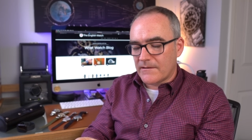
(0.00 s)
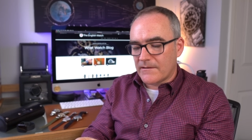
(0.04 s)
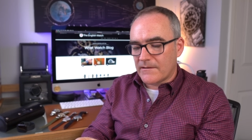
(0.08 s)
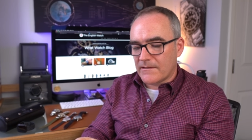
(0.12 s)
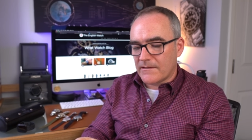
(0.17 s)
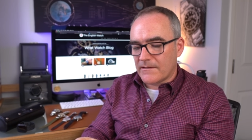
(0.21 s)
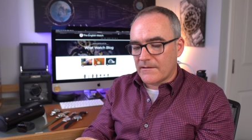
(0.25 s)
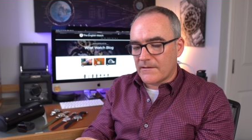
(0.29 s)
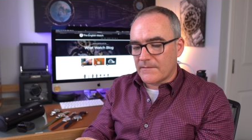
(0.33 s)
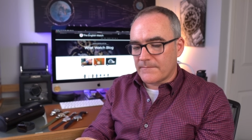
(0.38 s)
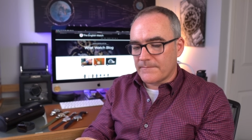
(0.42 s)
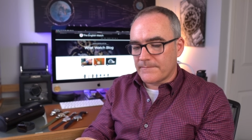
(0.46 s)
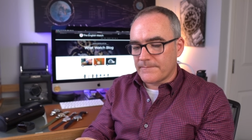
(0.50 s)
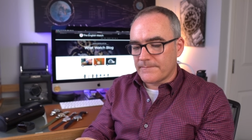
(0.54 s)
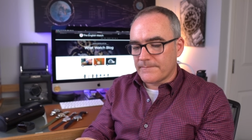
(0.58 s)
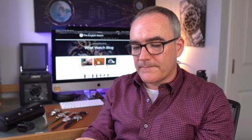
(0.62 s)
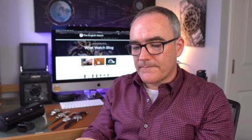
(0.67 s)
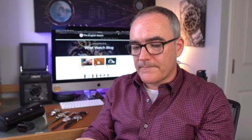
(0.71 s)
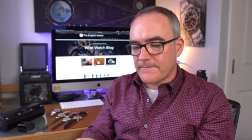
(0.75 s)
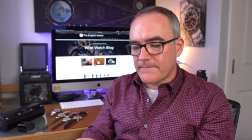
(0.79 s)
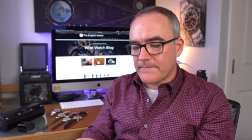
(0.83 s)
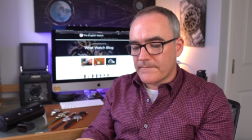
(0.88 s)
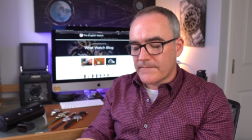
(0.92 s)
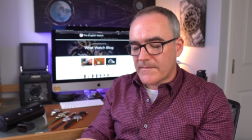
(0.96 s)
Um,
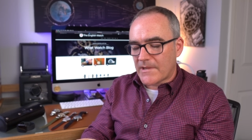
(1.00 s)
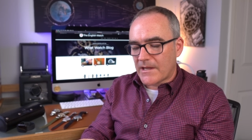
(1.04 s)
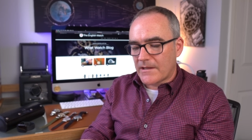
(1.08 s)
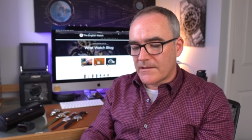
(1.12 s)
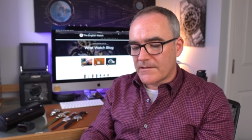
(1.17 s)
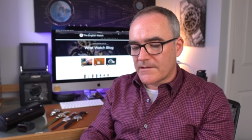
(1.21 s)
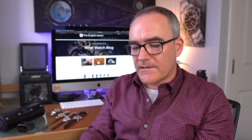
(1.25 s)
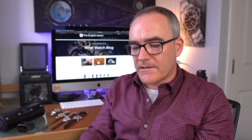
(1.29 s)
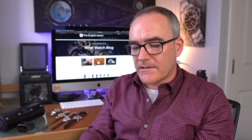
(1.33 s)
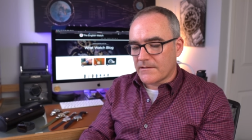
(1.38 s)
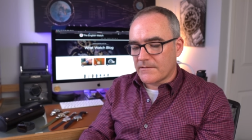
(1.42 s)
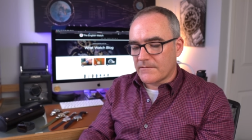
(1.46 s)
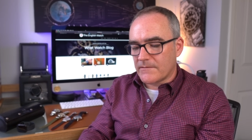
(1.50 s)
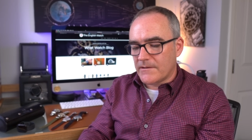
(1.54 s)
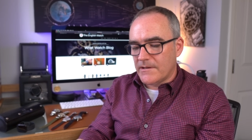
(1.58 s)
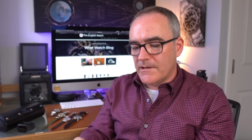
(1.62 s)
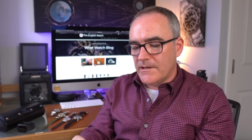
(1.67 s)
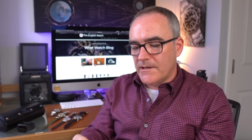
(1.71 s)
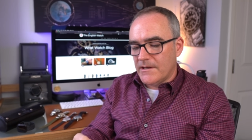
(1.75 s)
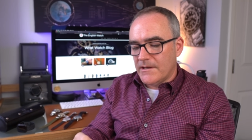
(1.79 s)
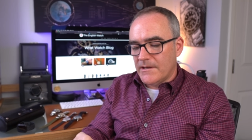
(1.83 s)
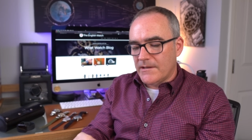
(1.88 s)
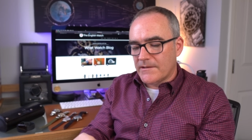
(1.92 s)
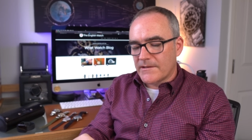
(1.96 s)
so
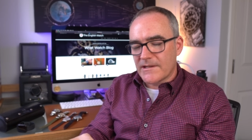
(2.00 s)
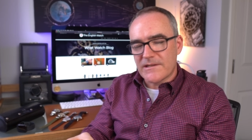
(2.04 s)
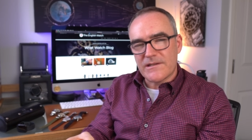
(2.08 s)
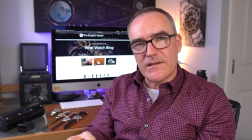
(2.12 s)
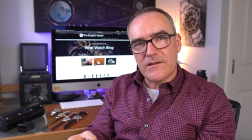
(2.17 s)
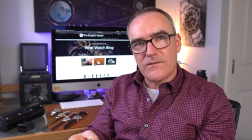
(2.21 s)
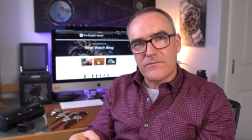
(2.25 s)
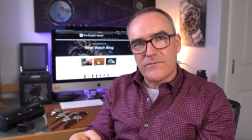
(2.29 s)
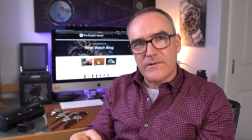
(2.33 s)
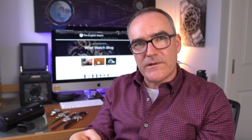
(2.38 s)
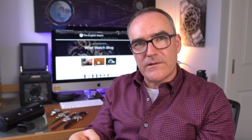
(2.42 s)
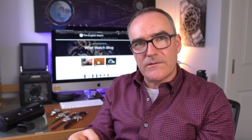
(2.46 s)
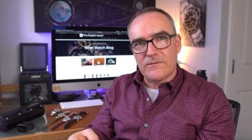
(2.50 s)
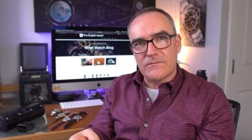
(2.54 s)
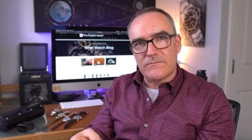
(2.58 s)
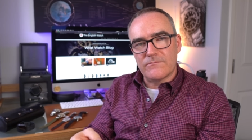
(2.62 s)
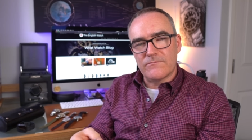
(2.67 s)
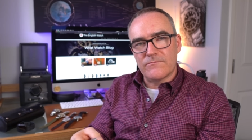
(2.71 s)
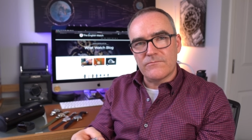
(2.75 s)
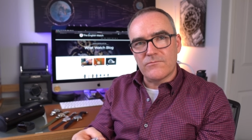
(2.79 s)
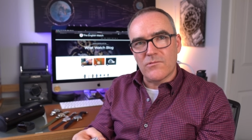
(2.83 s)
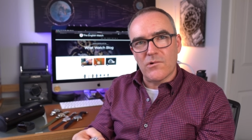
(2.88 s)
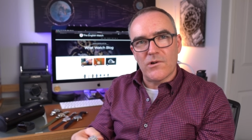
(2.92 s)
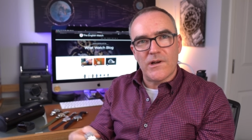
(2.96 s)
there's no real
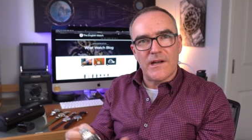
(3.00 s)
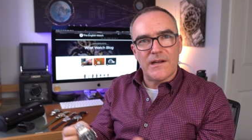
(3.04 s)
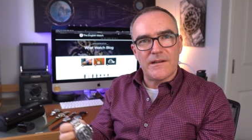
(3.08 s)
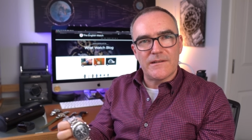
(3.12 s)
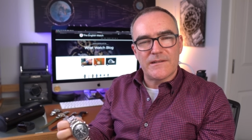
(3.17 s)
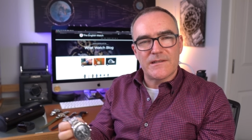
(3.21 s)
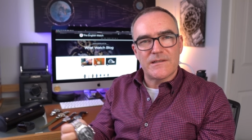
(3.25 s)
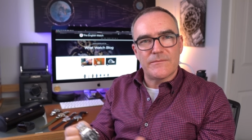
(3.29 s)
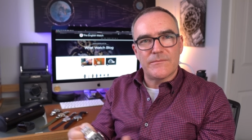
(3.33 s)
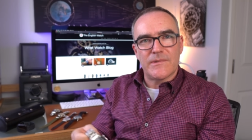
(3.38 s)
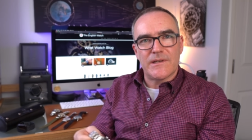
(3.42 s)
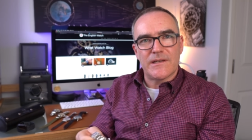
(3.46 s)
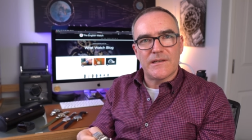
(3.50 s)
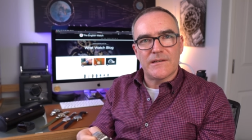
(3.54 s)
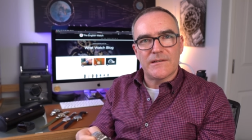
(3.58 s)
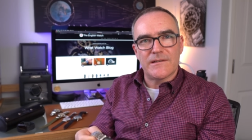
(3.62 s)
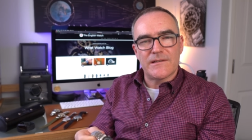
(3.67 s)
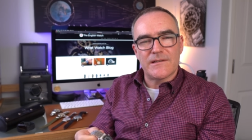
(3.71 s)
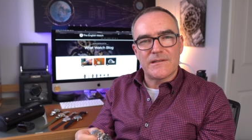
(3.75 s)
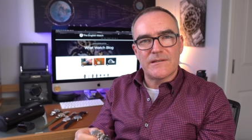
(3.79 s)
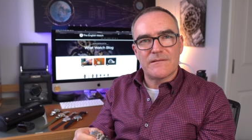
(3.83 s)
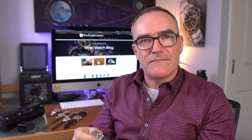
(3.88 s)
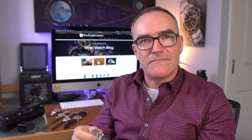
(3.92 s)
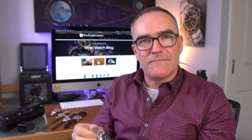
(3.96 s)
wrong answer
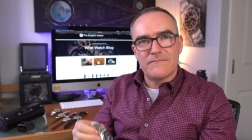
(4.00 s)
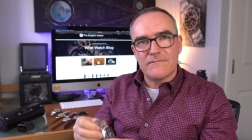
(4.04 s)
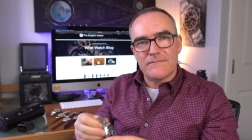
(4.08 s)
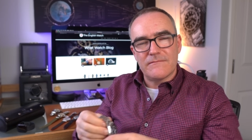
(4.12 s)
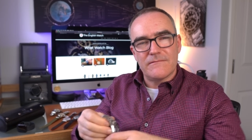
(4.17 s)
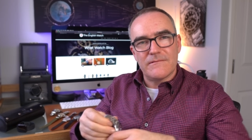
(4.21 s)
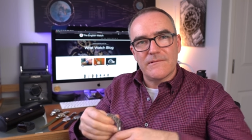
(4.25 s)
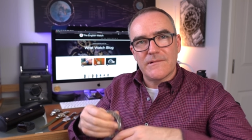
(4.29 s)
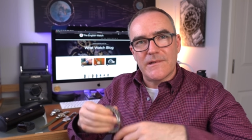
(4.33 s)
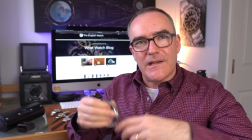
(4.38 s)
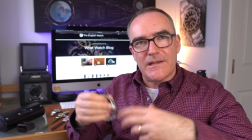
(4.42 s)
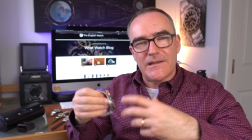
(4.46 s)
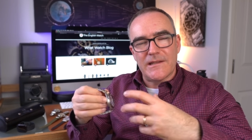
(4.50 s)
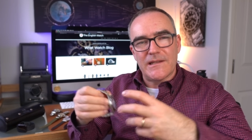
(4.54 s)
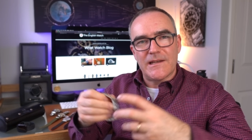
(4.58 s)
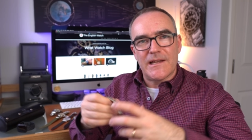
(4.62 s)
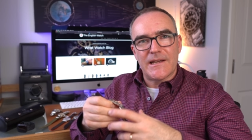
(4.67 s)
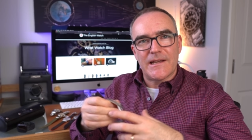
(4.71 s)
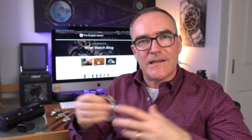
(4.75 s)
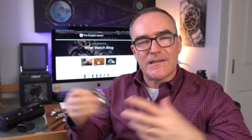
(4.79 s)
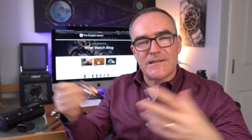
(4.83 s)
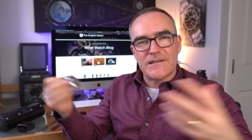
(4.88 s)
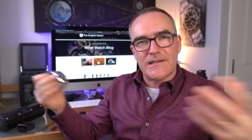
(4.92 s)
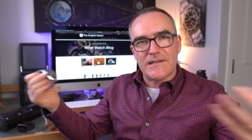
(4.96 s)
because you know, the
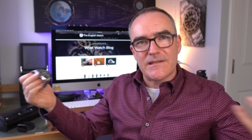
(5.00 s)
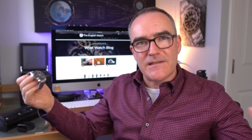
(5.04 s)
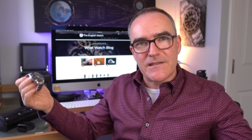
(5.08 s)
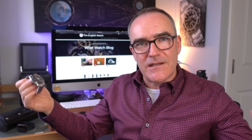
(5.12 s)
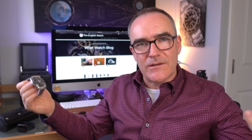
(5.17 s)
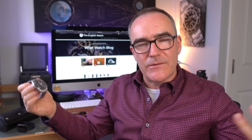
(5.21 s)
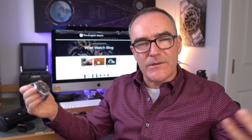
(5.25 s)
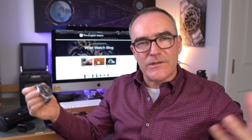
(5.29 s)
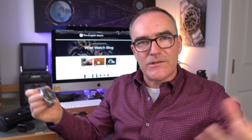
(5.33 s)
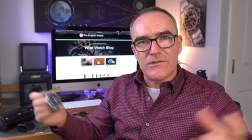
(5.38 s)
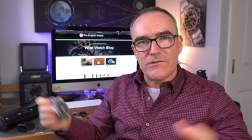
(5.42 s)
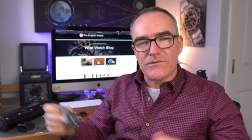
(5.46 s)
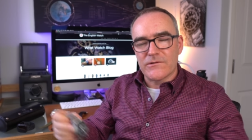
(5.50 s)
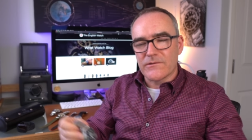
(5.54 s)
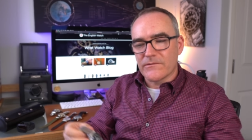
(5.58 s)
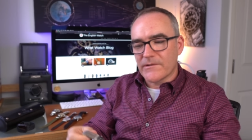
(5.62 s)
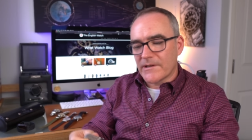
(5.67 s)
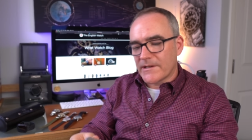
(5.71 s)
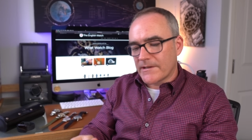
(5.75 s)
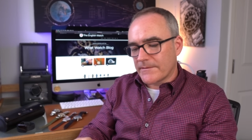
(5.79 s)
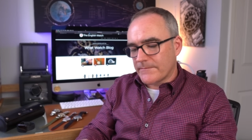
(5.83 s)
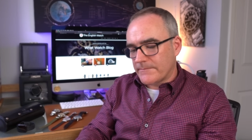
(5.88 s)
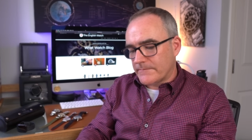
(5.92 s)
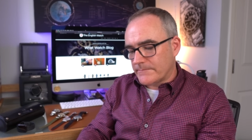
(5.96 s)
legacy is so
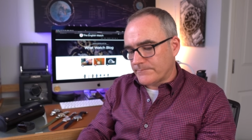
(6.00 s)
enduring,